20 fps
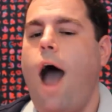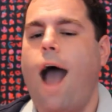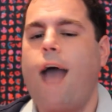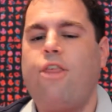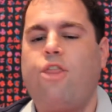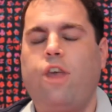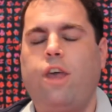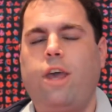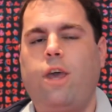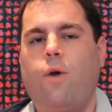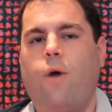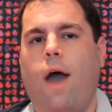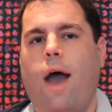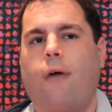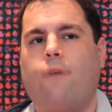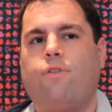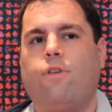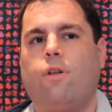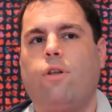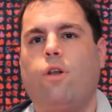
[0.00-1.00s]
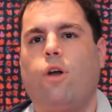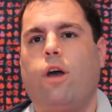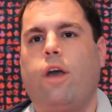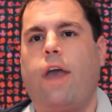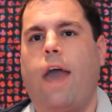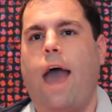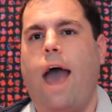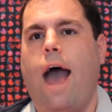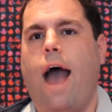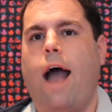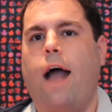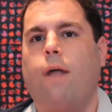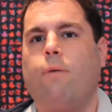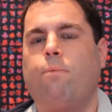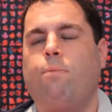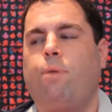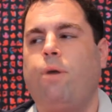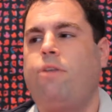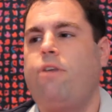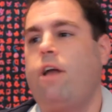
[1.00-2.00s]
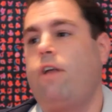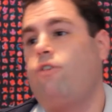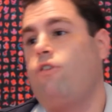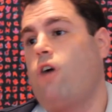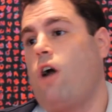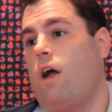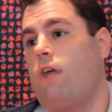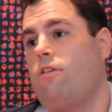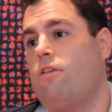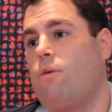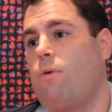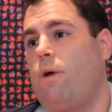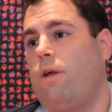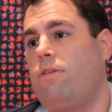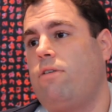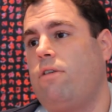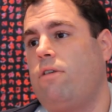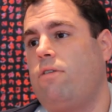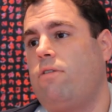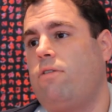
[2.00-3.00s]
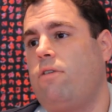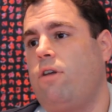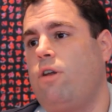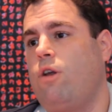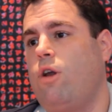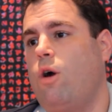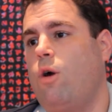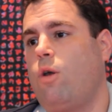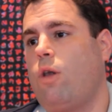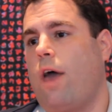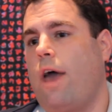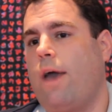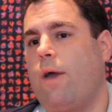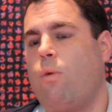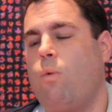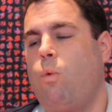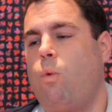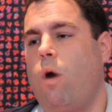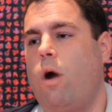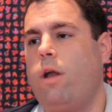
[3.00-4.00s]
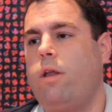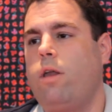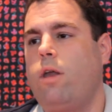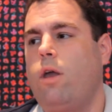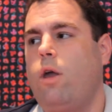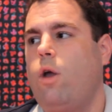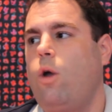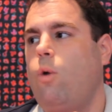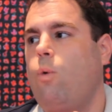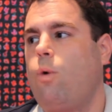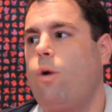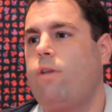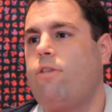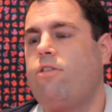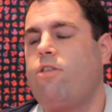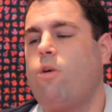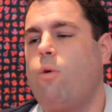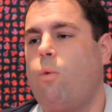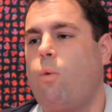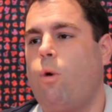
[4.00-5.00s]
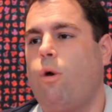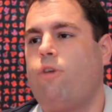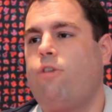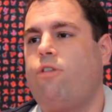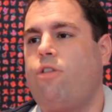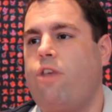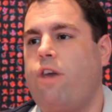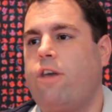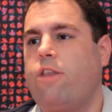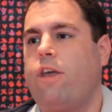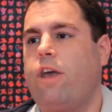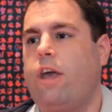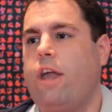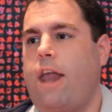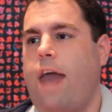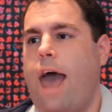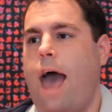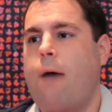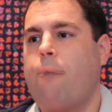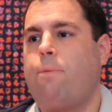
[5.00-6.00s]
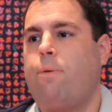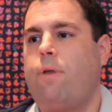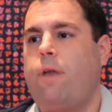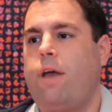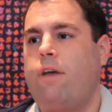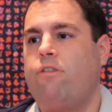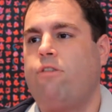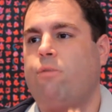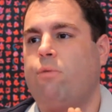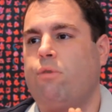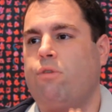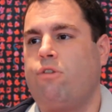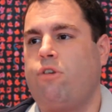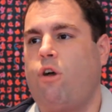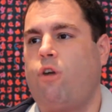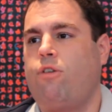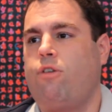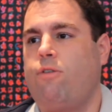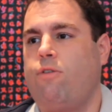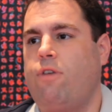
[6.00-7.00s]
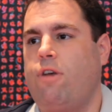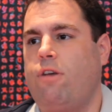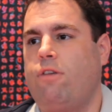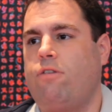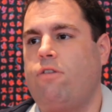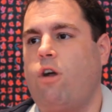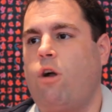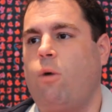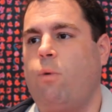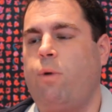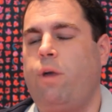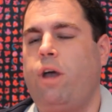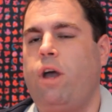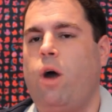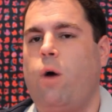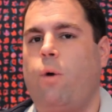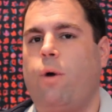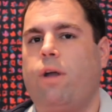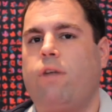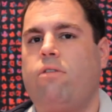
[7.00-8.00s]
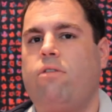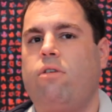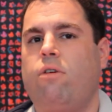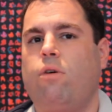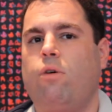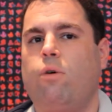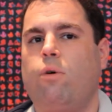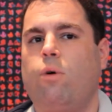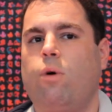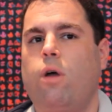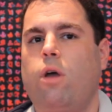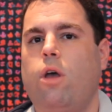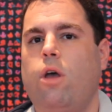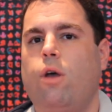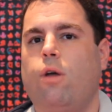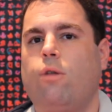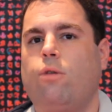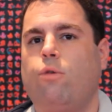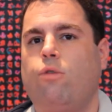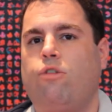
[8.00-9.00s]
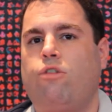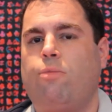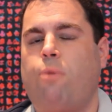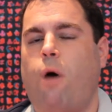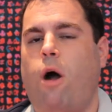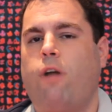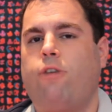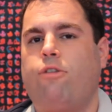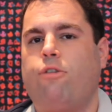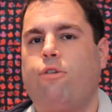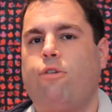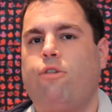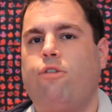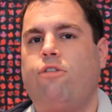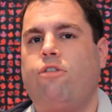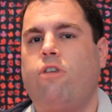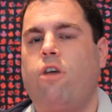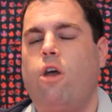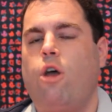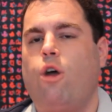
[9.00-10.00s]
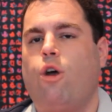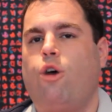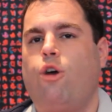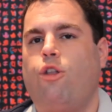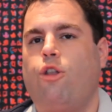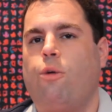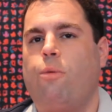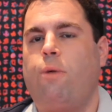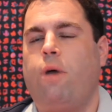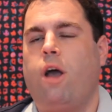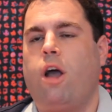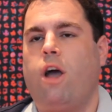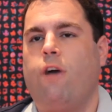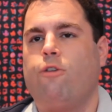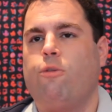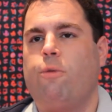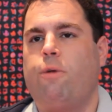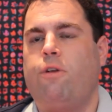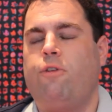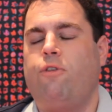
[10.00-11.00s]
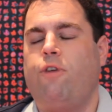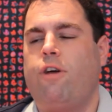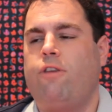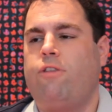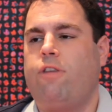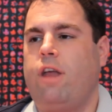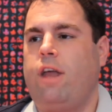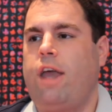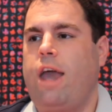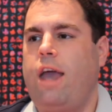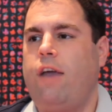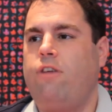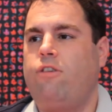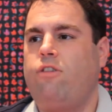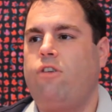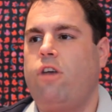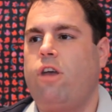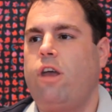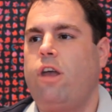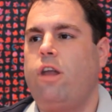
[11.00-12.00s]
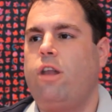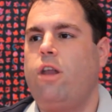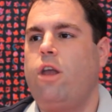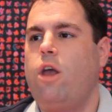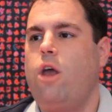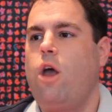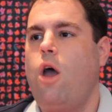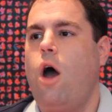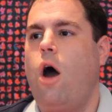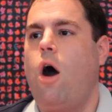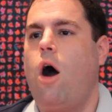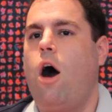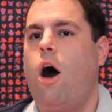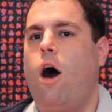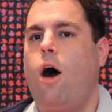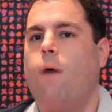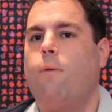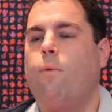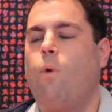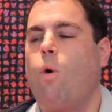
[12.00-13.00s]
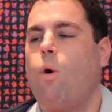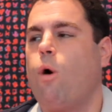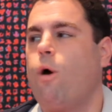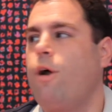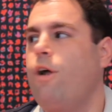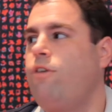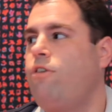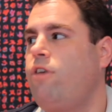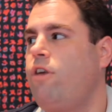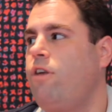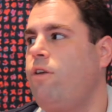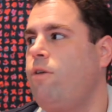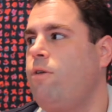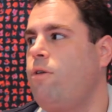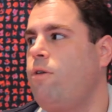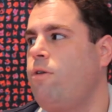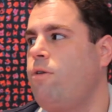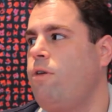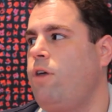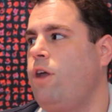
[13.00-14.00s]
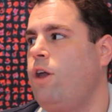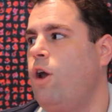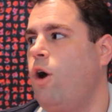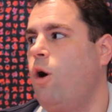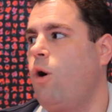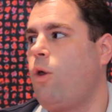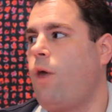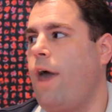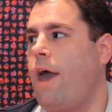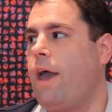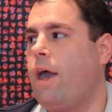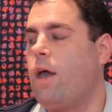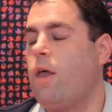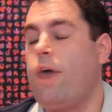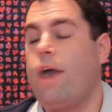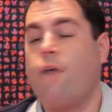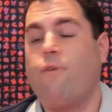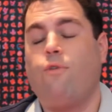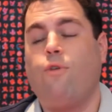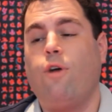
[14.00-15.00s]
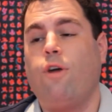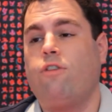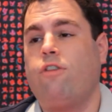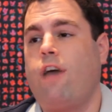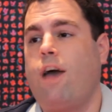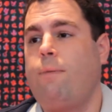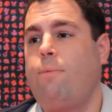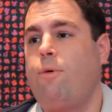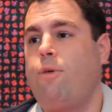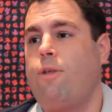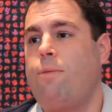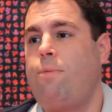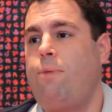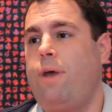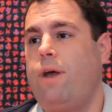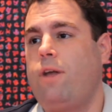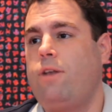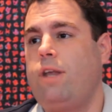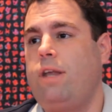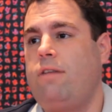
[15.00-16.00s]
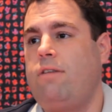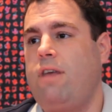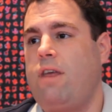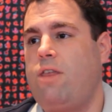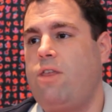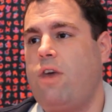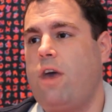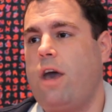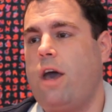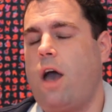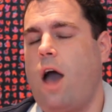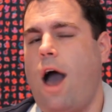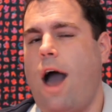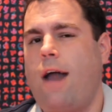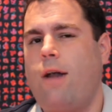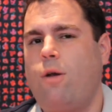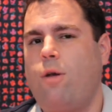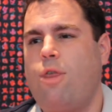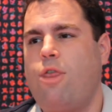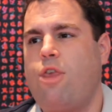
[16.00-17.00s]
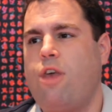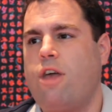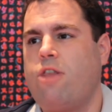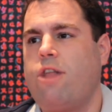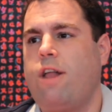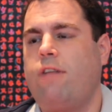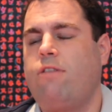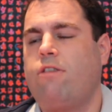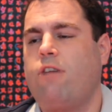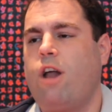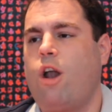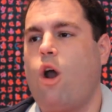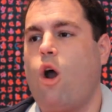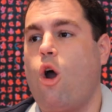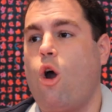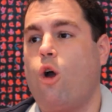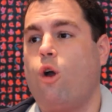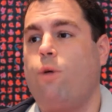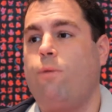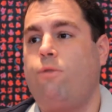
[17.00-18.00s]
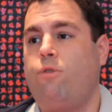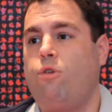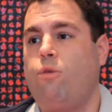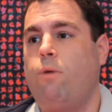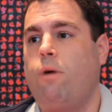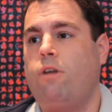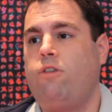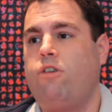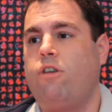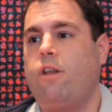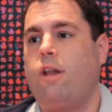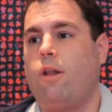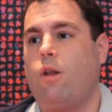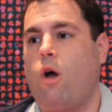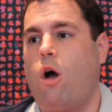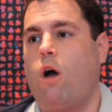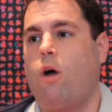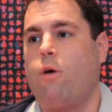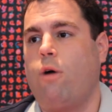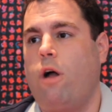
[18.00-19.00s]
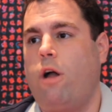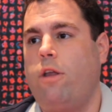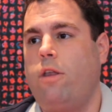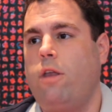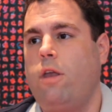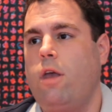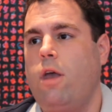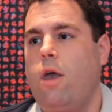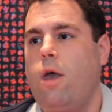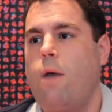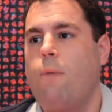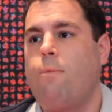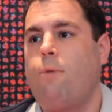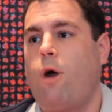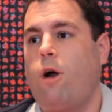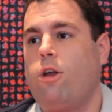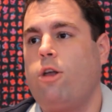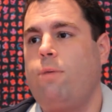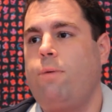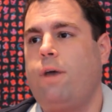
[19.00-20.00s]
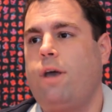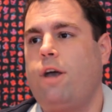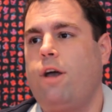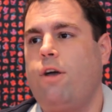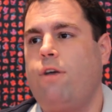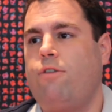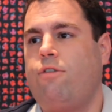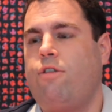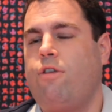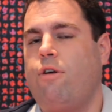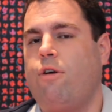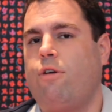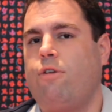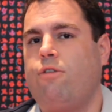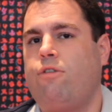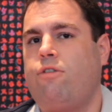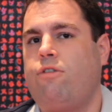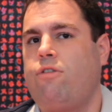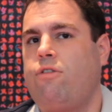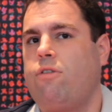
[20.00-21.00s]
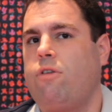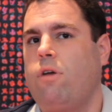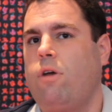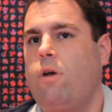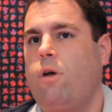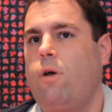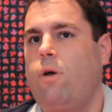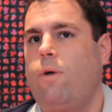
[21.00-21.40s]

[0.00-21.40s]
I think you have to look at potential consequences. You know, like, what's the worst thing that could happen as a result of this? Are we going to lose sponsors? Could there be a government investigation? Or is it, you know, like for example, the PLDT thing, I don't think that's going to hurt them too much in the long run. Partly because there's